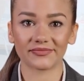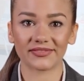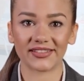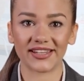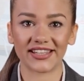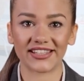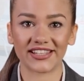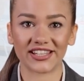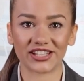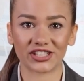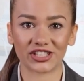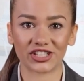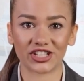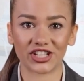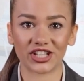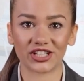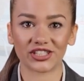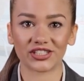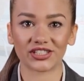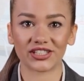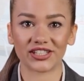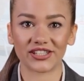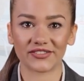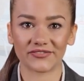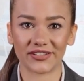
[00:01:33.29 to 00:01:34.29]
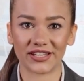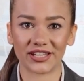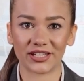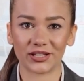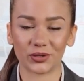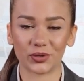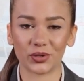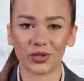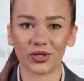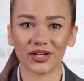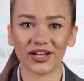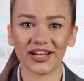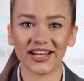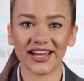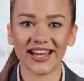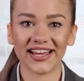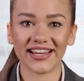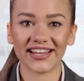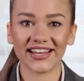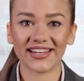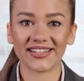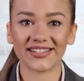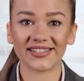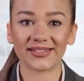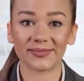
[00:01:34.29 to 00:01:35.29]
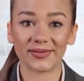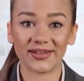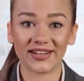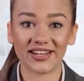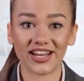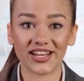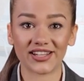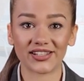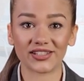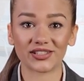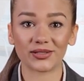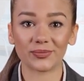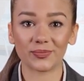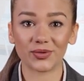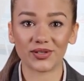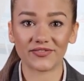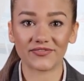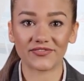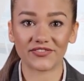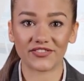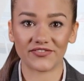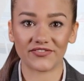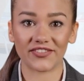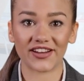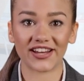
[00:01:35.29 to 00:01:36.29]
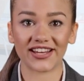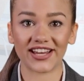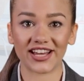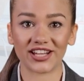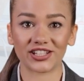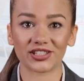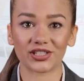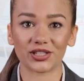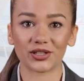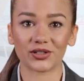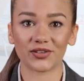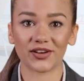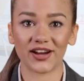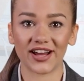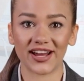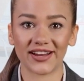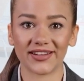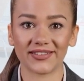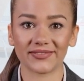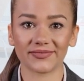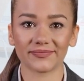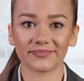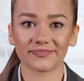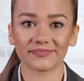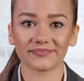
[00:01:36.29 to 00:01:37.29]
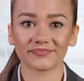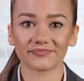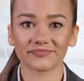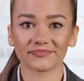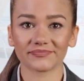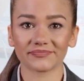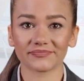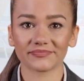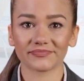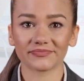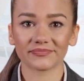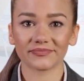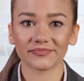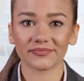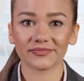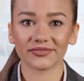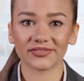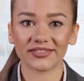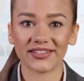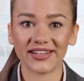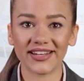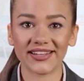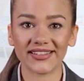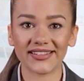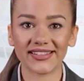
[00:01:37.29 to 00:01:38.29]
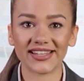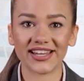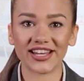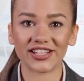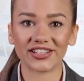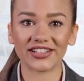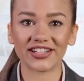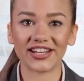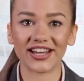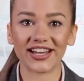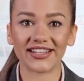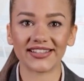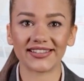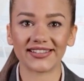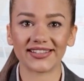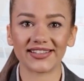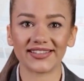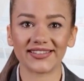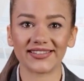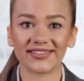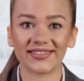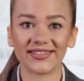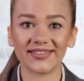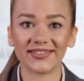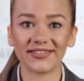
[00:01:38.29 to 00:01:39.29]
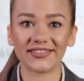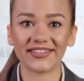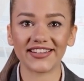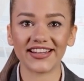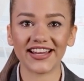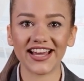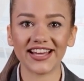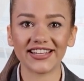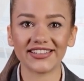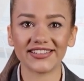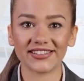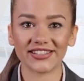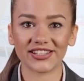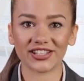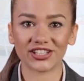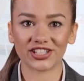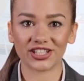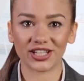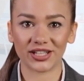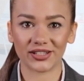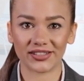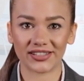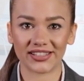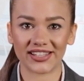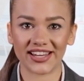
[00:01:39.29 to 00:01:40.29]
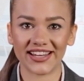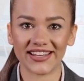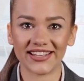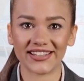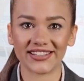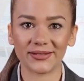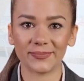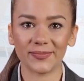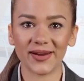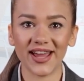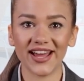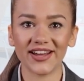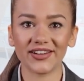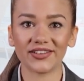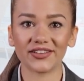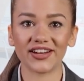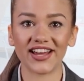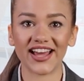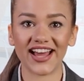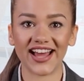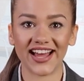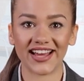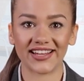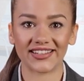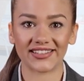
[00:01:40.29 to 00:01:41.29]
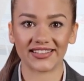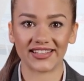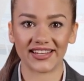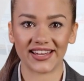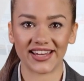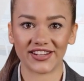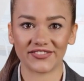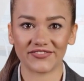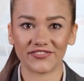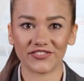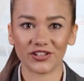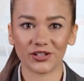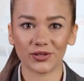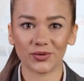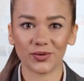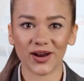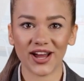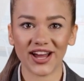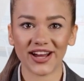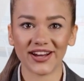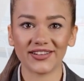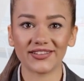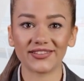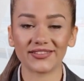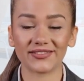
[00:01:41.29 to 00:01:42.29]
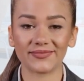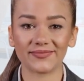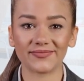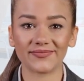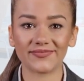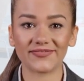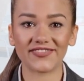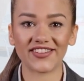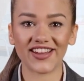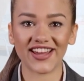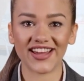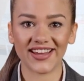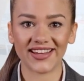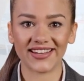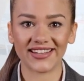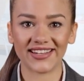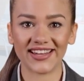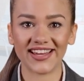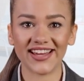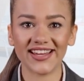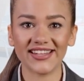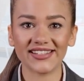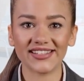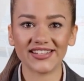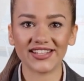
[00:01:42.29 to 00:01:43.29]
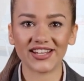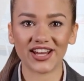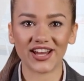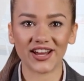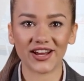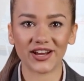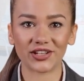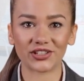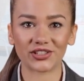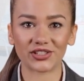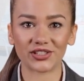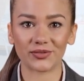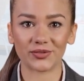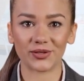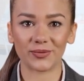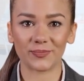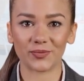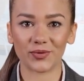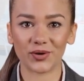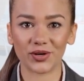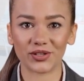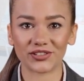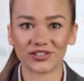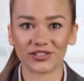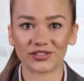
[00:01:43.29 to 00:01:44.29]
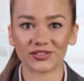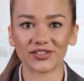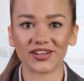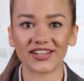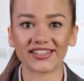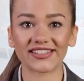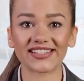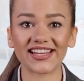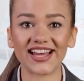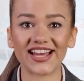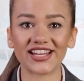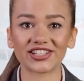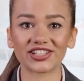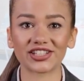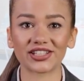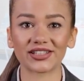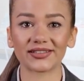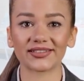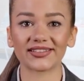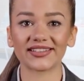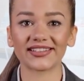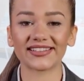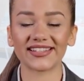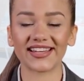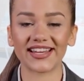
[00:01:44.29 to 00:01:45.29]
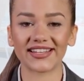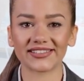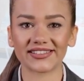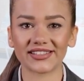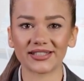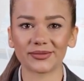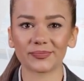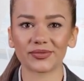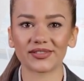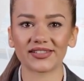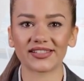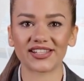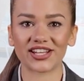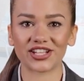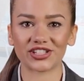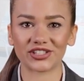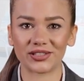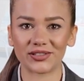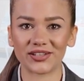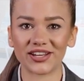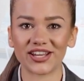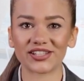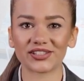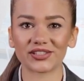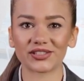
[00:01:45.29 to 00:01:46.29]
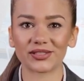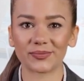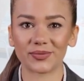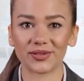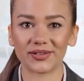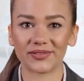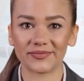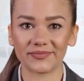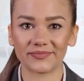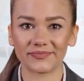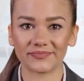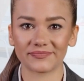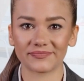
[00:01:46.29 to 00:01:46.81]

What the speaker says: Initiation of inquiry against the customer for financial crime. In such cases, the entity shall study the matter and, if required, file an STR to report the transaction conducted with such a customer.